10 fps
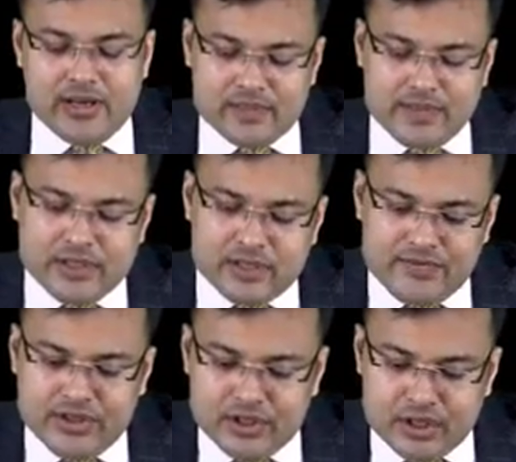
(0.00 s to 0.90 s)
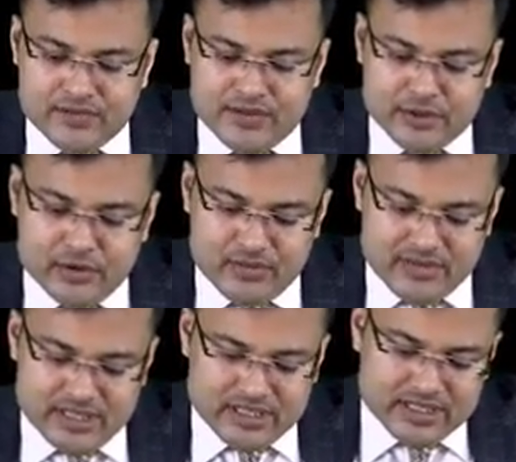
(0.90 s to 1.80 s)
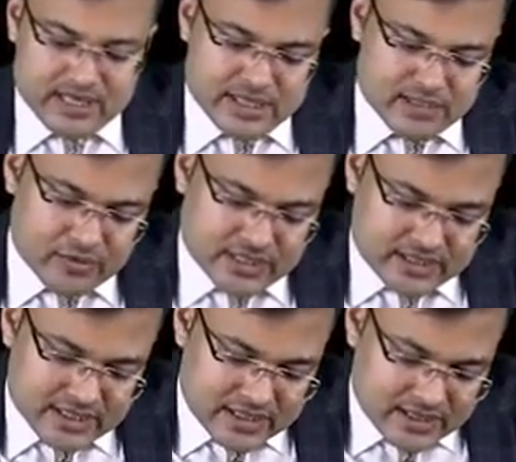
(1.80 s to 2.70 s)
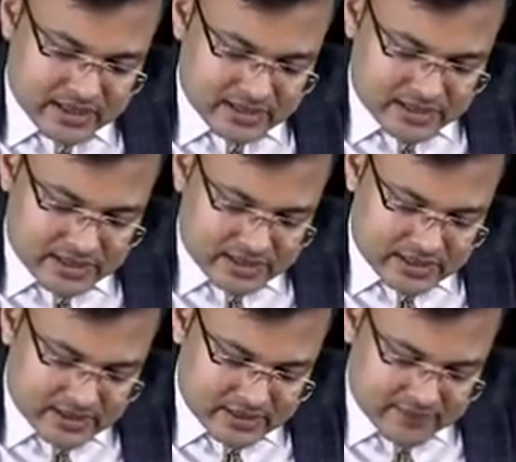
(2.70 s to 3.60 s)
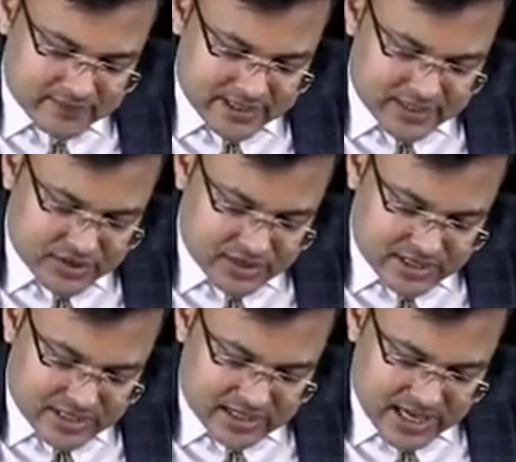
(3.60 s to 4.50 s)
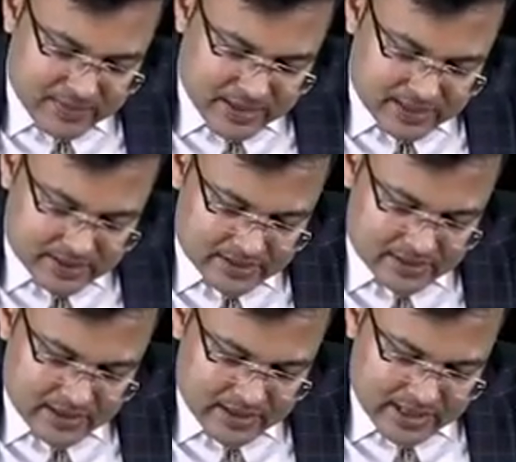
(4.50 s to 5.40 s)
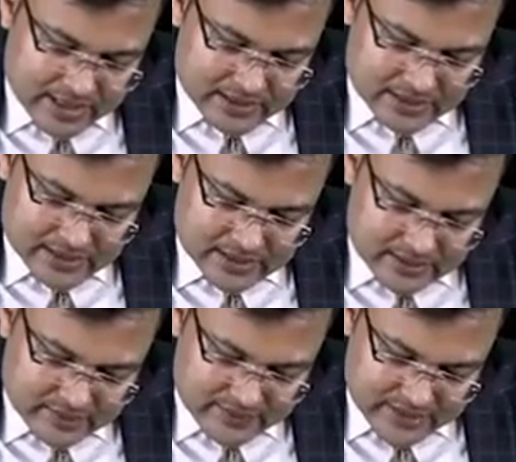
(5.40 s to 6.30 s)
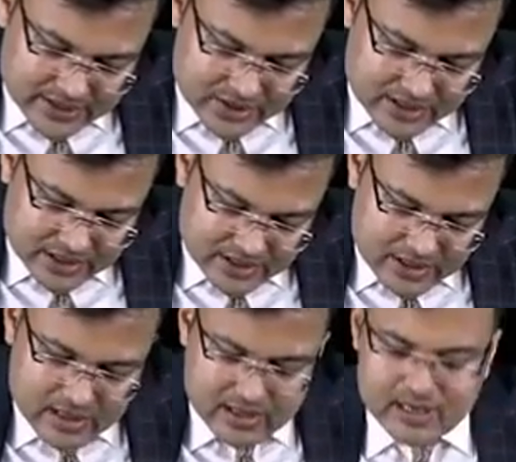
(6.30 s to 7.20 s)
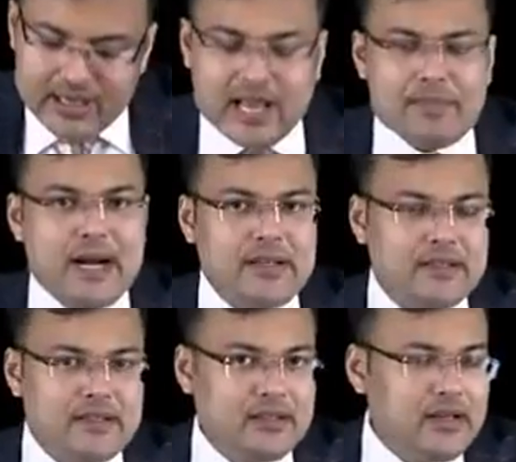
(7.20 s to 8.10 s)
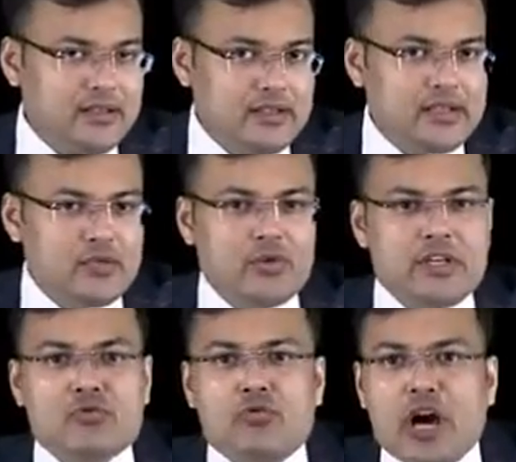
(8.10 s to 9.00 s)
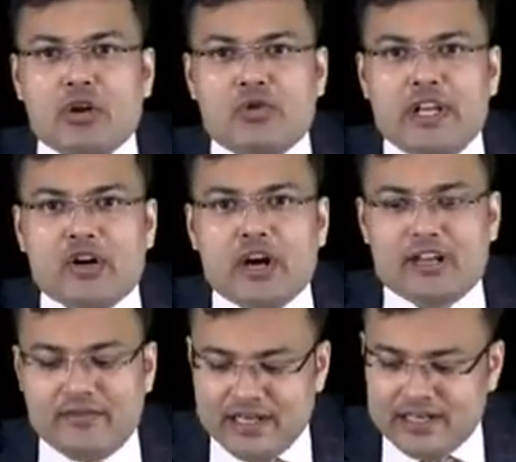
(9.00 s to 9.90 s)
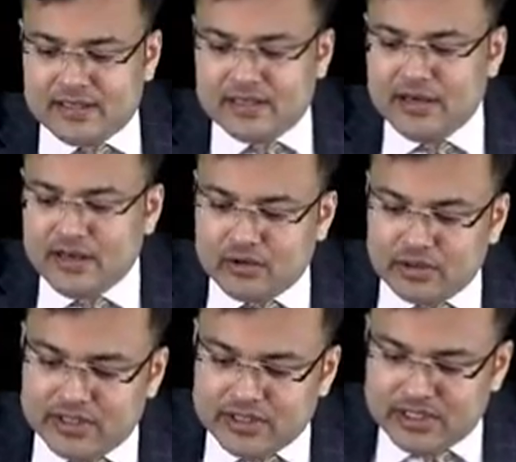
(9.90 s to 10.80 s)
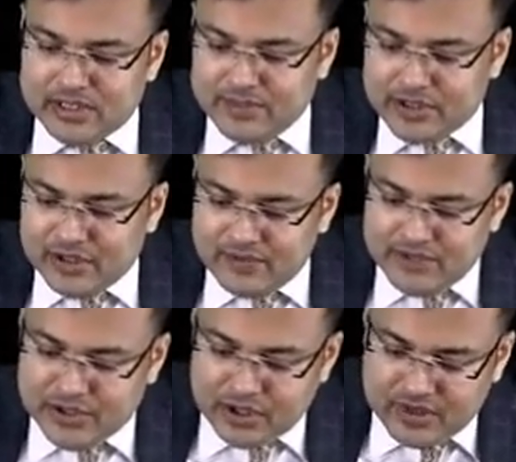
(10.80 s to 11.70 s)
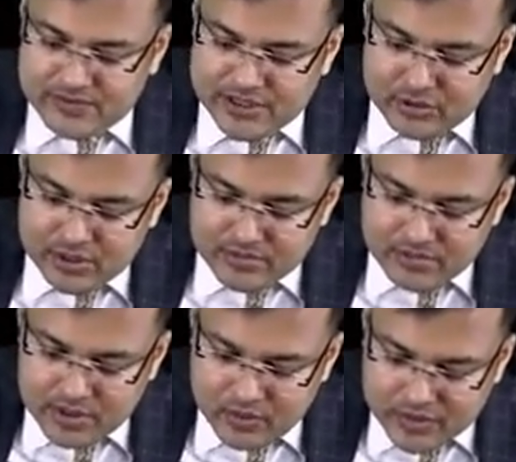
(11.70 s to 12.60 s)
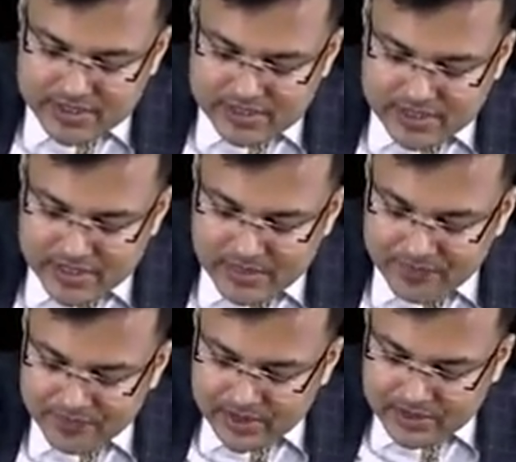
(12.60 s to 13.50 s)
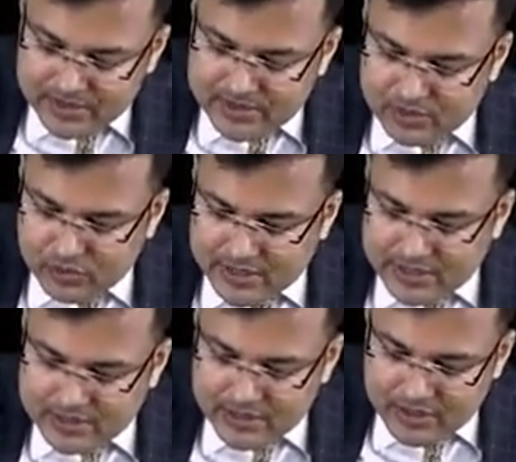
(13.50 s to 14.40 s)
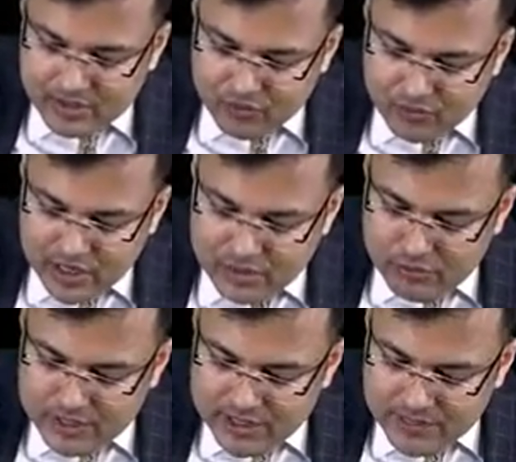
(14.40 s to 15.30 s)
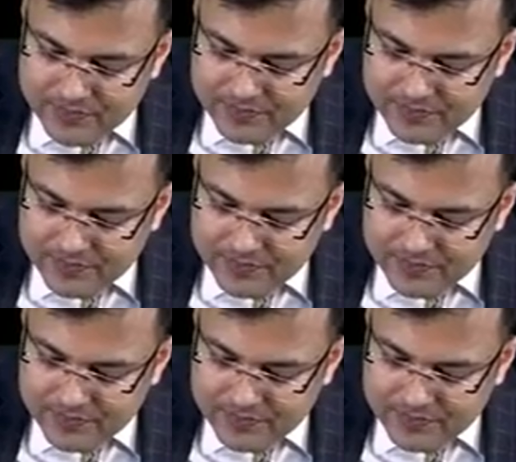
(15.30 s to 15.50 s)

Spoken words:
Special feature of jejunum, in this case you can see there is circumferential ring-like pattern, and this circumferential ring-like pattern, this is known as valvulae conniventis. So this is a special feature of jejunum. What is the name? This is known as valvulae.